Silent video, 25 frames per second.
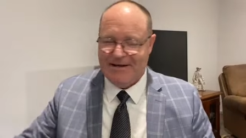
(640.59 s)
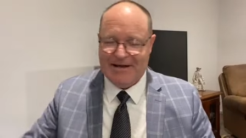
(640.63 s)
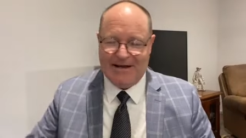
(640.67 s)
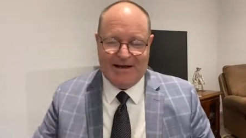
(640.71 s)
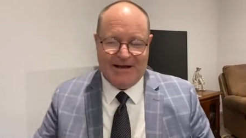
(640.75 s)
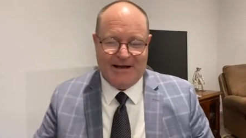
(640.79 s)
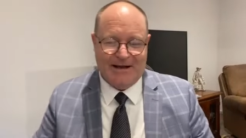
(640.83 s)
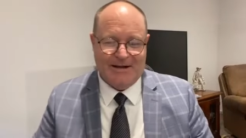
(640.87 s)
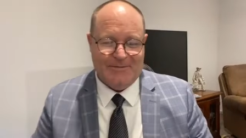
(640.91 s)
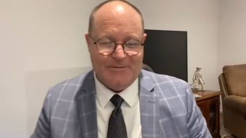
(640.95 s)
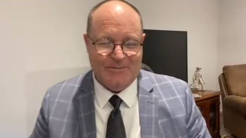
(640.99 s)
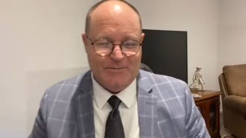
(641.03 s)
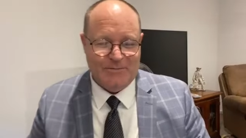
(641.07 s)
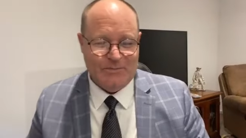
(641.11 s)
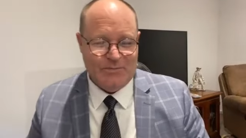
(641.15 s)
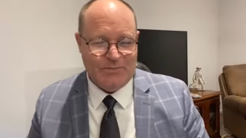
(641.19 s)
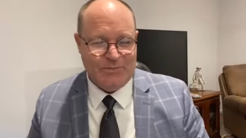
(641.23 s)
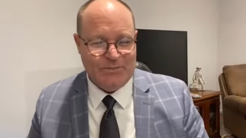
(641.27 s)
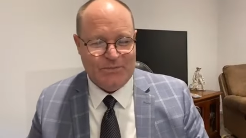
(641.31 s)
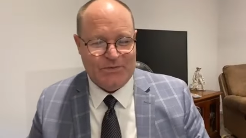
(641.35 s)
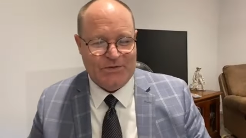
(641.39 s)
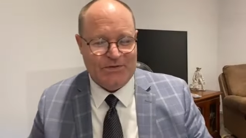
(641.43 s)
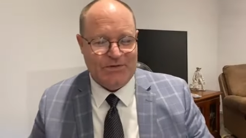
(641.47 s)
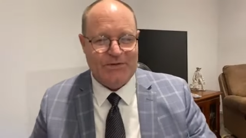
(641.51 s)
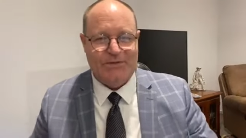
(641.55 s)
Uh,
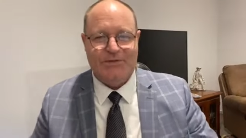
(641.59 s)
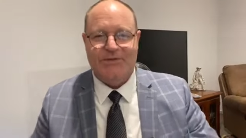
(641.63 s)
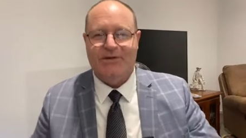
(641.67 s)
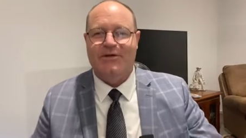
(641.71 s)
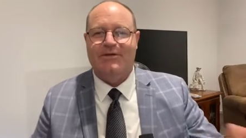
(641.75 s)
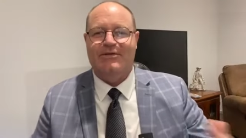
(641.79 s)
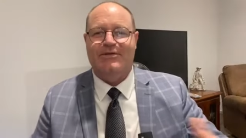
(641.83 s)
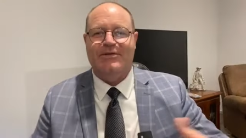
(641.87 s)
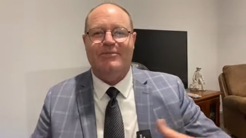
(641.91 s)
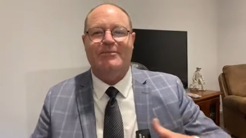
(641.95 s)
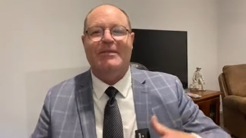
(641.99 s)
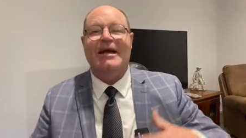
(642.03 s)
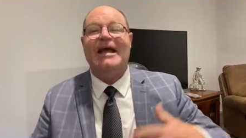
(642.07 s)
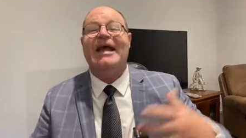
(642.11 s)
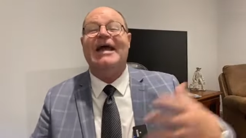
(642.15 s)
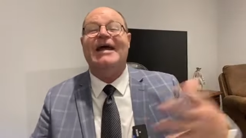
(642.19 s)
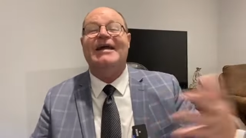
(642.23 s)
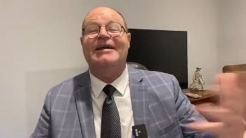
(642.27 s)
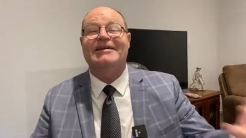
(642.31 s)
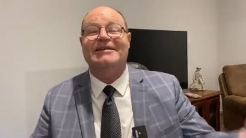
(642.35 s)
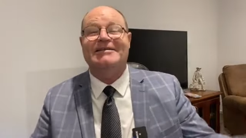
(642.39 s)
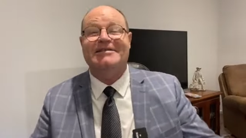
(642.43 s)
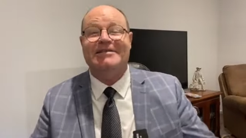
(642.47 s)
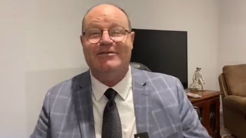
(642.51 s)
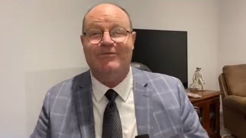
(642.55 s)
the, the, the,
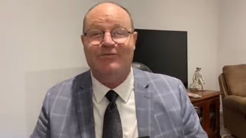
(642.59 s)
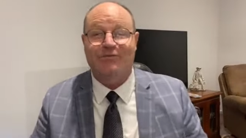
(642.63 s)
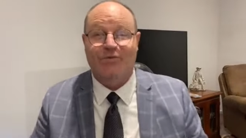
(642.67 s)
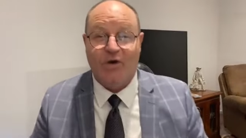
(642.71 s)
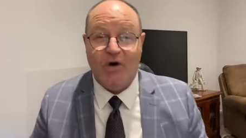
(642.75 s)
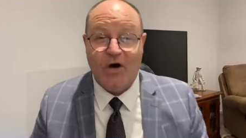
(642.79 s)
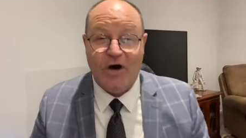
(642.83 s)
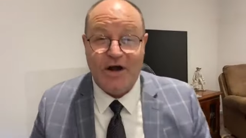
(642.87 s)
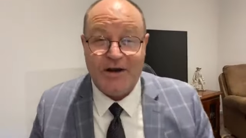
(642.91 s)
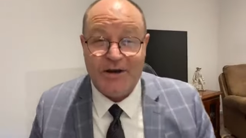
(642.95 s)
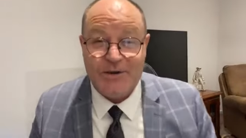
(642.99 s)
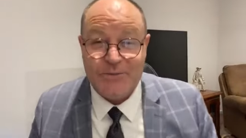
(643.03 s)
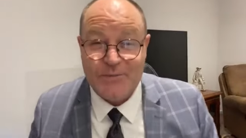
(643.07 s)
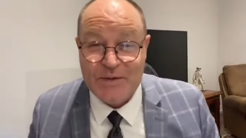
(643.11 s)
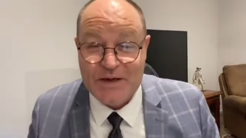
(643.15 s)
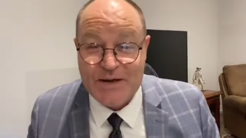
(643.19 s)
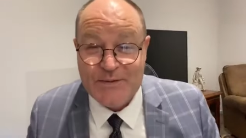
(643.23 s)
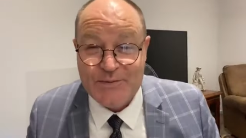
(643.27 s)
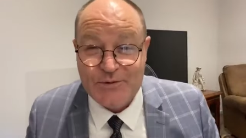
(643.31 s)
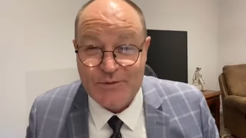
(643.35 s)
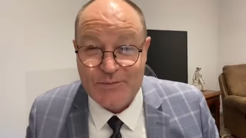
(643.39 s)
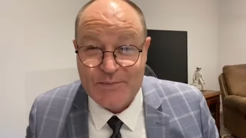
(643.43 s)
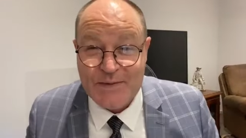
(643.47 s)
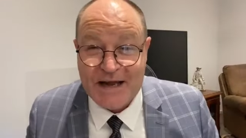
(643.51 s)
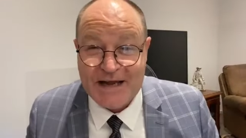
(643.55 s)
man has invited
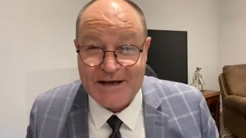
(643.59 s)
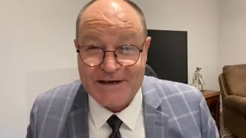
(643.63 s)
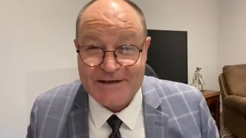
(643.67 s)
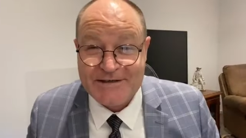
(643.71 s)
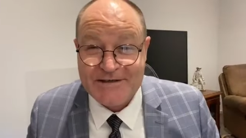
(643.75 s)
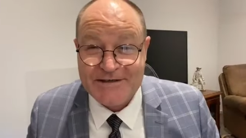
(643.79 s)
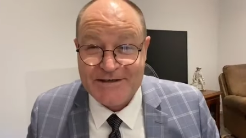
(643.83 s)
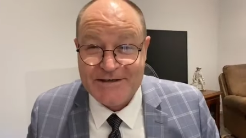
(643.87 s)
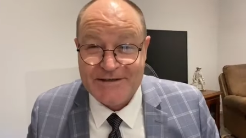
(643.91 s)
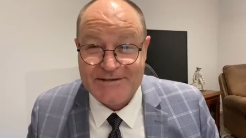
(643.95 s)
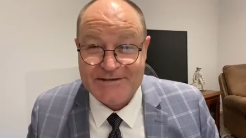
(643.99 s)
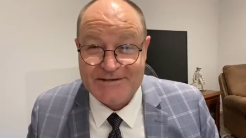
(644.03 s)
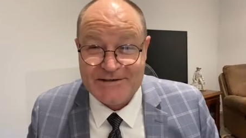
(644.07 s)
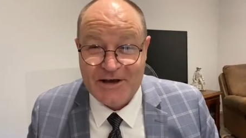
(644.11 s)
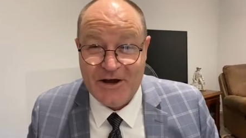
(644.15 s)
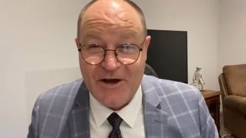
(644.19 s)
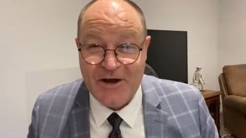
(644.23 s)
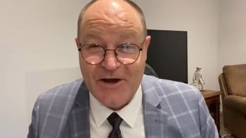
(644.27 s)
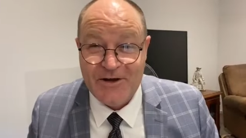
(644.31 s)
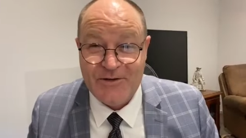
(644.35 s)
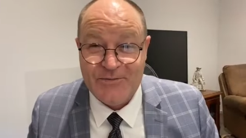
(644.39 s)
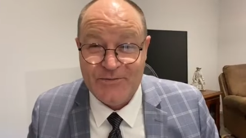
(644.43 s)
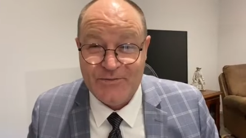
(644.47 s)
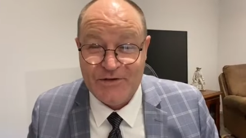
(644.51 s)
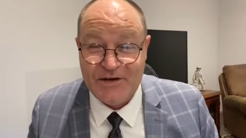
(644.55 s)
people back to, to
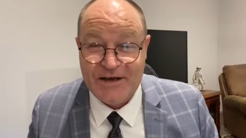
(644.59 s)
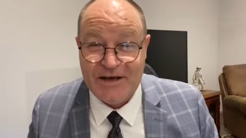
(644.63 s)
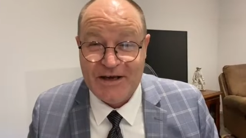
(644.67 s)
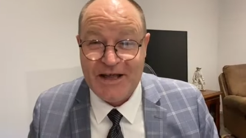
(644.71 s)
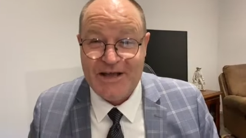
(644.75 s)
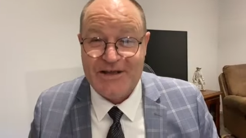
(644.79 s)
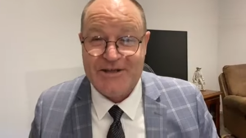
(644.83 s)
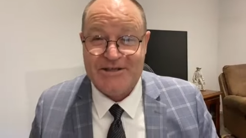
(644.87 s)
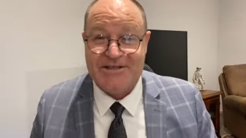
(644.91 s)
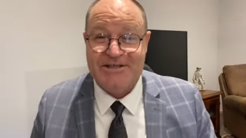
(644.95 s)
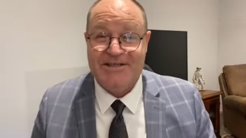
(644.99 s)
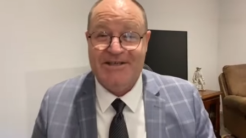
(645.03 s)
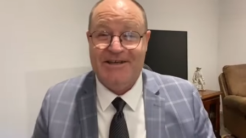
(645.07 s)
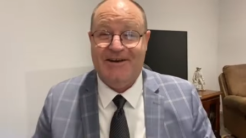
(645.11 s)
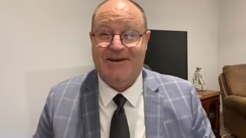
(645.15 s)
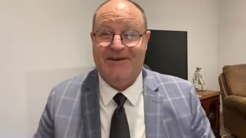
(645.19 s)
home for lunch.